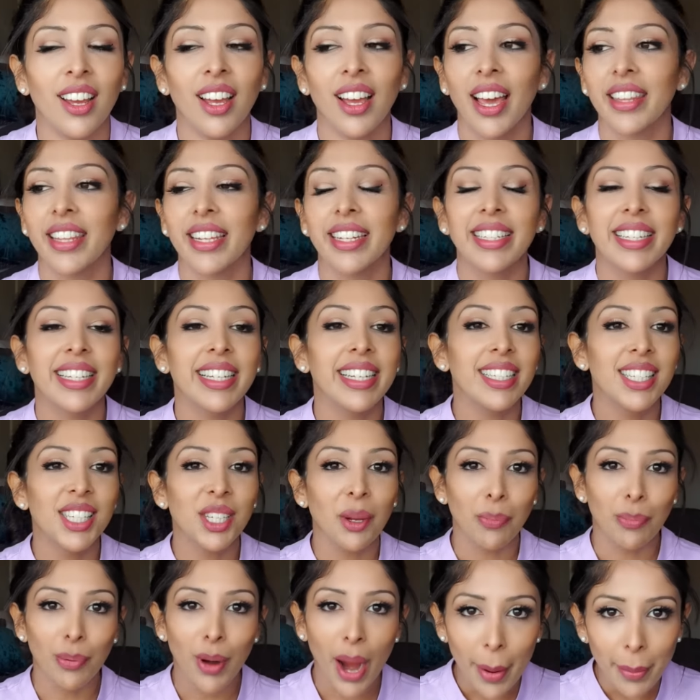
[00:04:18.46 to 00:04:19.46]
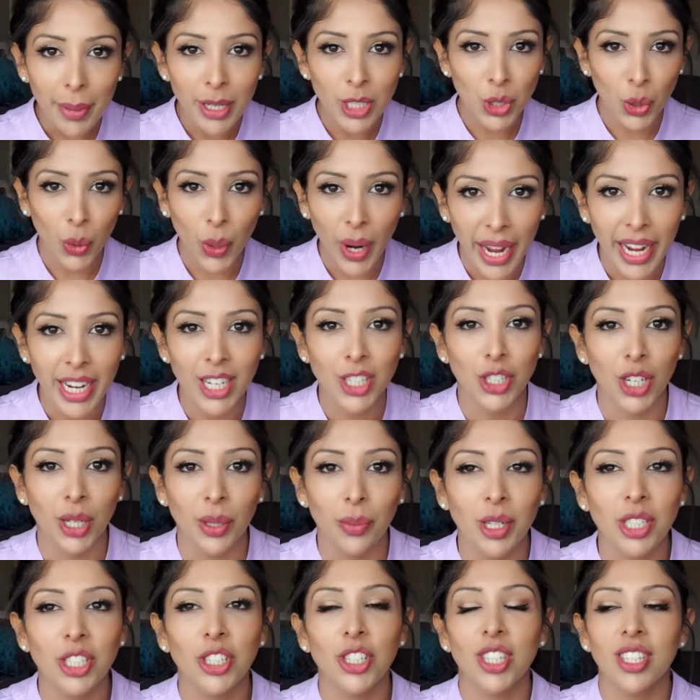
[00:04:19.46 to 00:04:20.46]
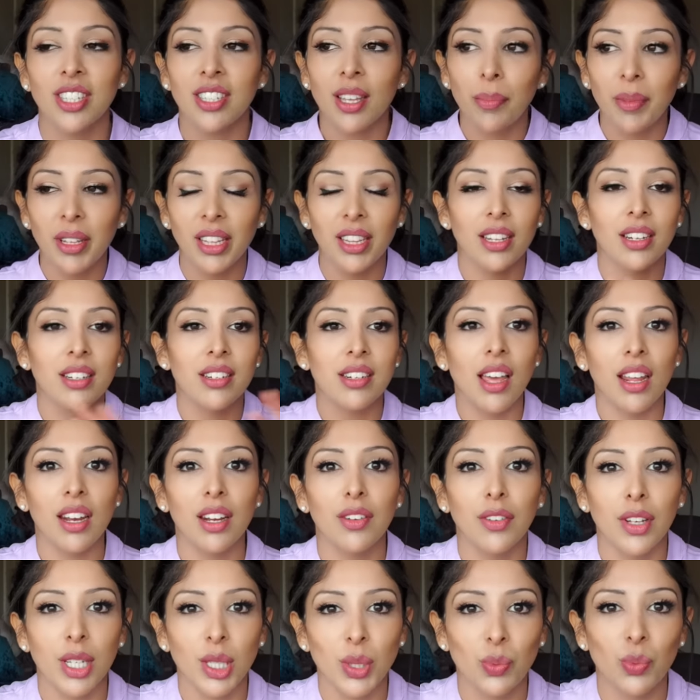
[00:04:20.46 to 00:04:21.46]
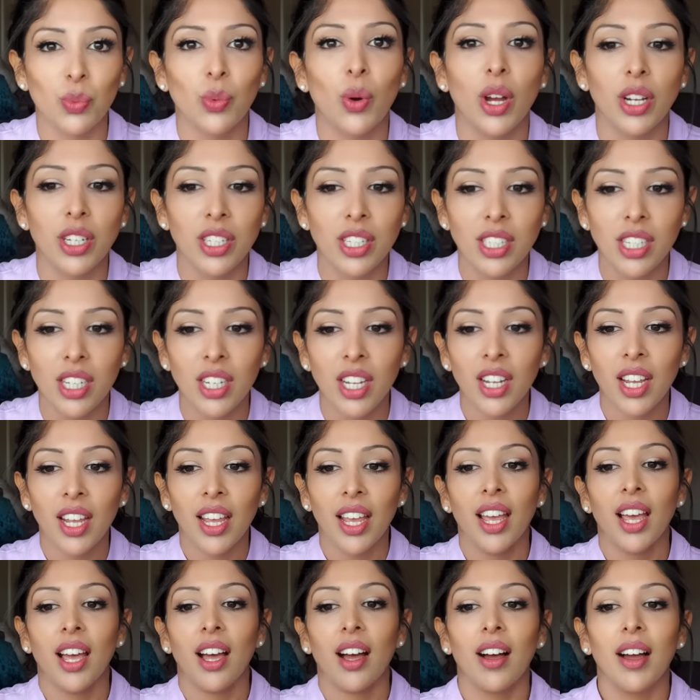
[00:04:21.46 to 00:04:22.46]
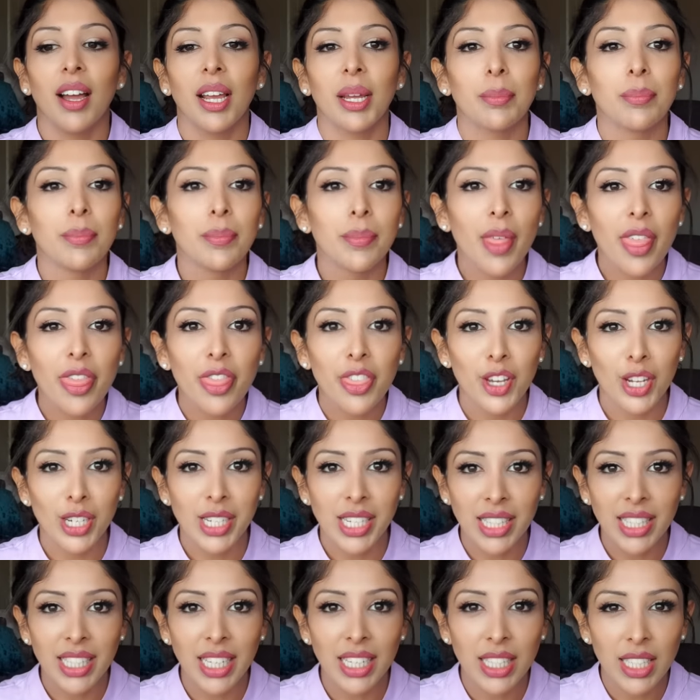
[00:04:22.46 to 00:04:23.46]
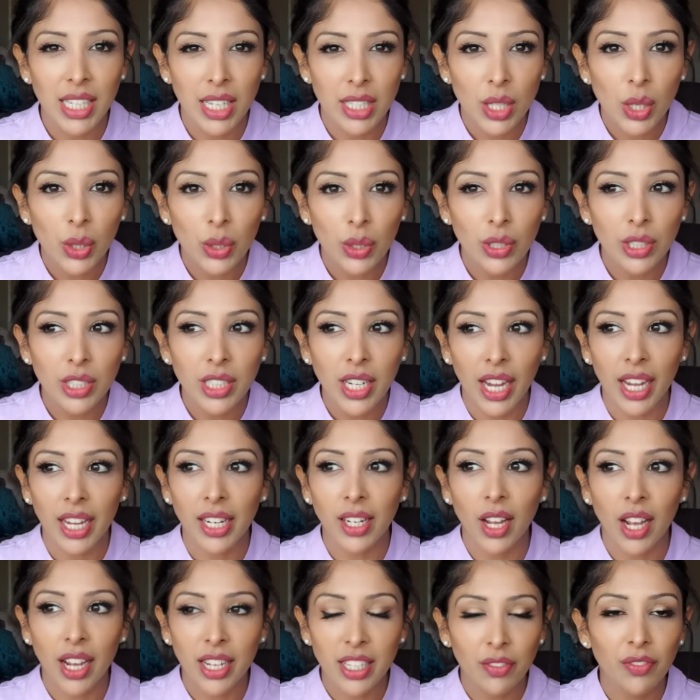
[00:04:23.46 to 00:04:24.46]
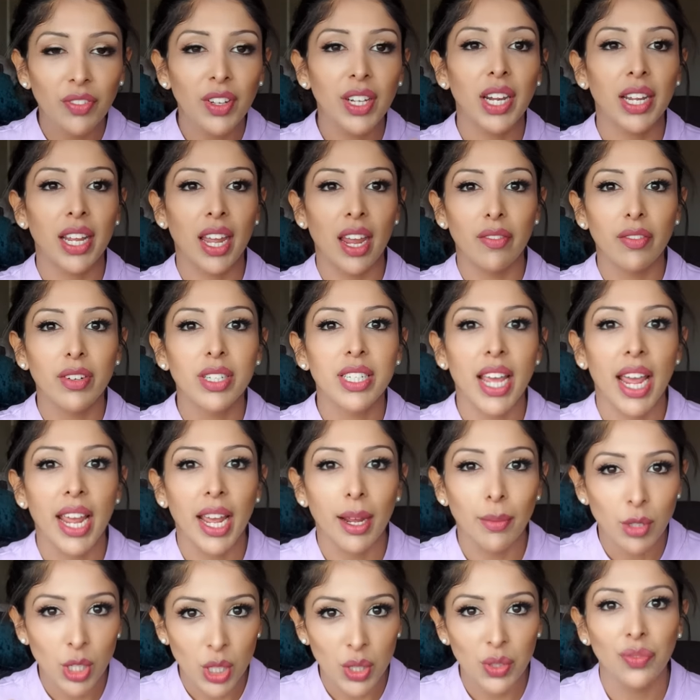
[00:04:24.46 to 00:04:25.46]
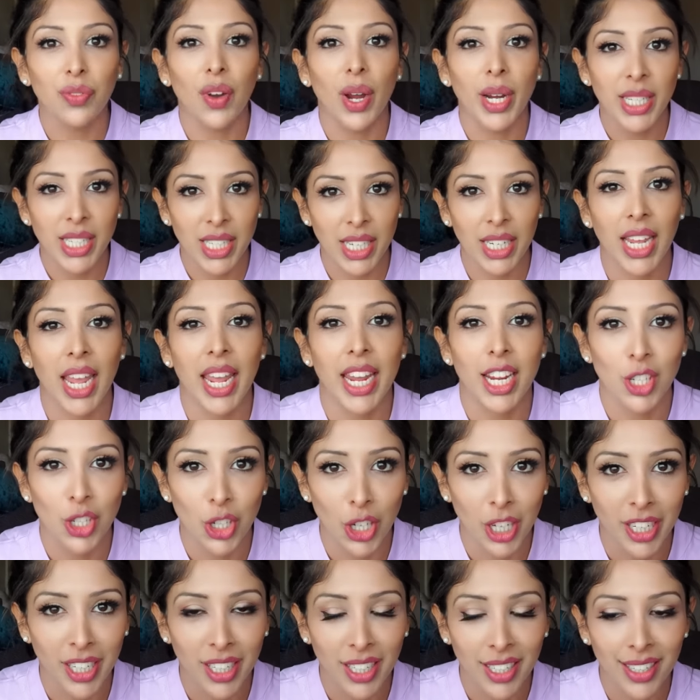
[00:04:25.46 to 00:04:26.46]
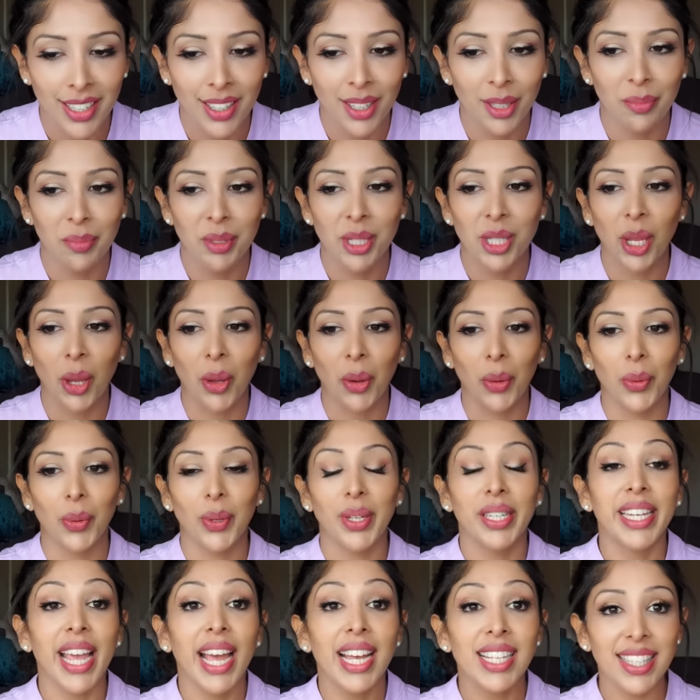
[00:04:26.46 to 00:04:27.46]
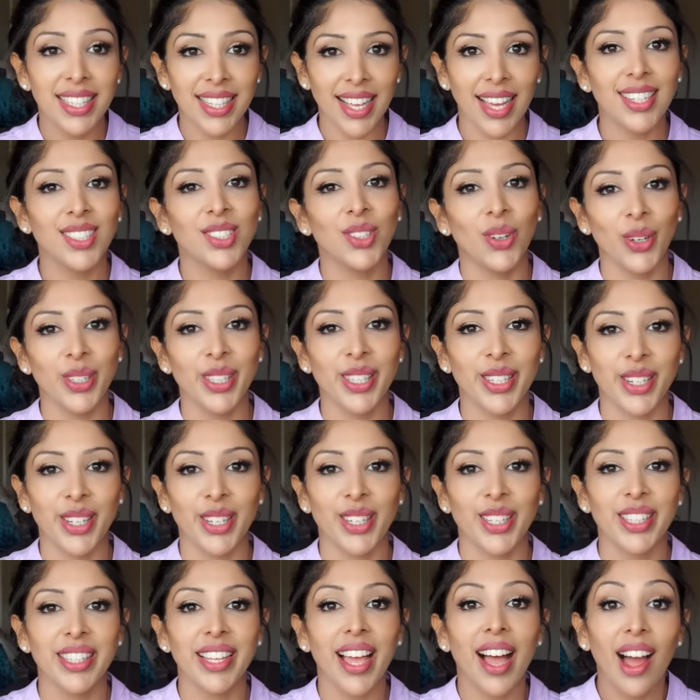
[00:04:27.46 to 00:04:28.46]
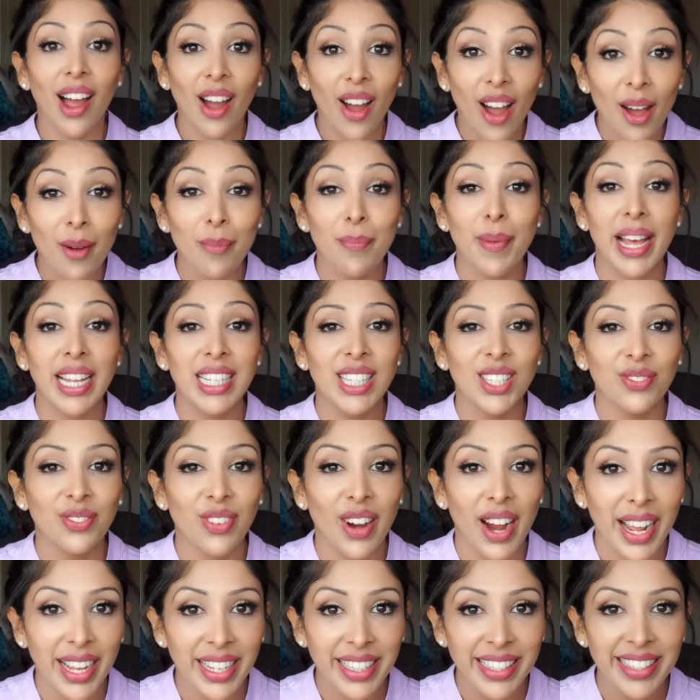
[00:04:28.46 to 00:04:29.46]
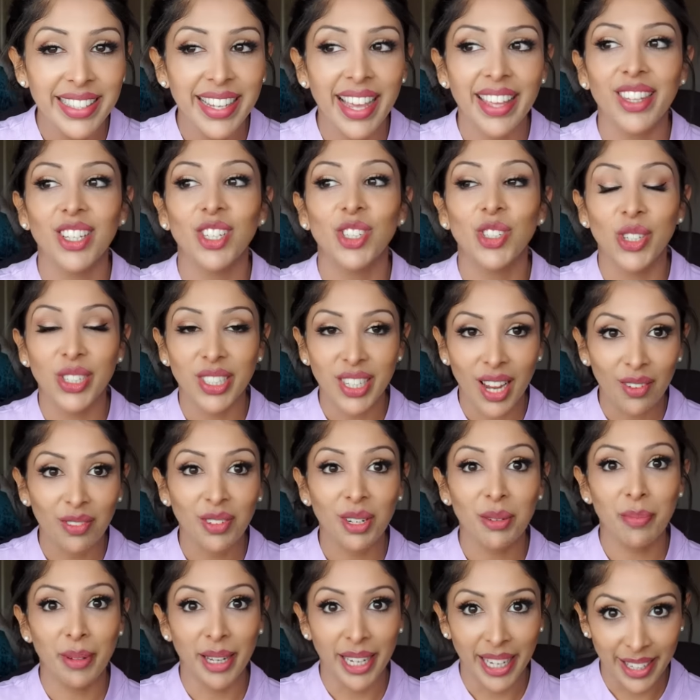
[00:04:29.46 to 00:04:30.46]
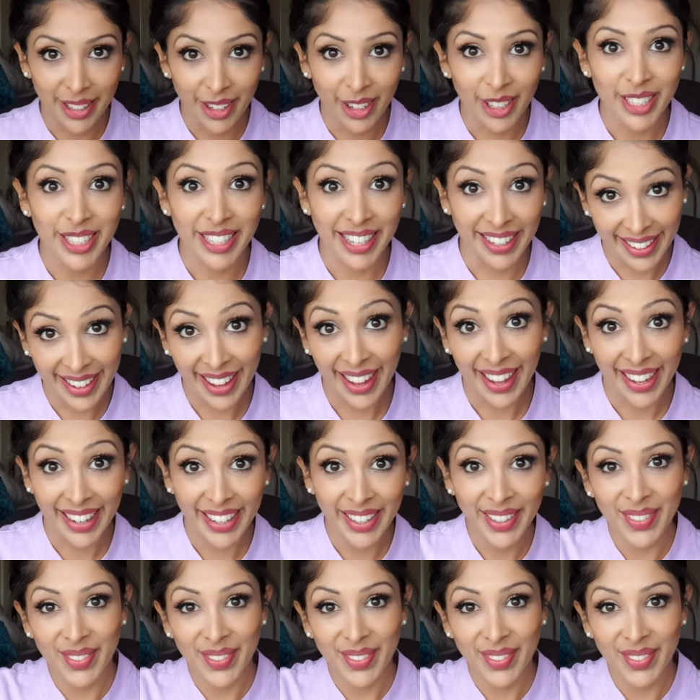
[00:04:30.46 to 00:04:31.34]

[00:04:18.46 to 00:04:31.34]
and they lead to premature aging, which is something that none of us want. I'm 36 years old and I feel like every day I'm just fighting aging. So yes, antioxidants are our best friends and they should definitely be in our skincare.